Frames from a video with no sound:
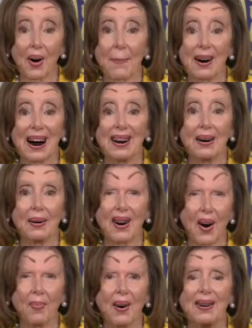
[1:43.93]
bikes
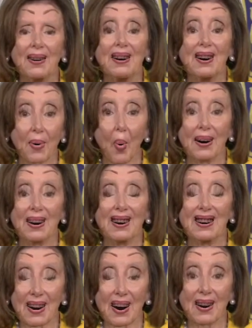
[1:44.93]
are what's destroying
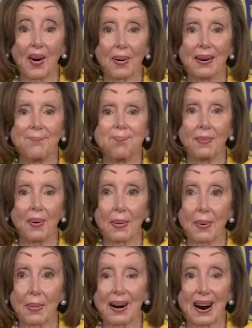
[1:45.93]
this country.
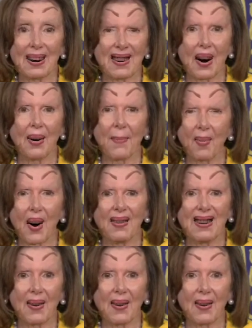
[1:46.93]
And it's all Putin's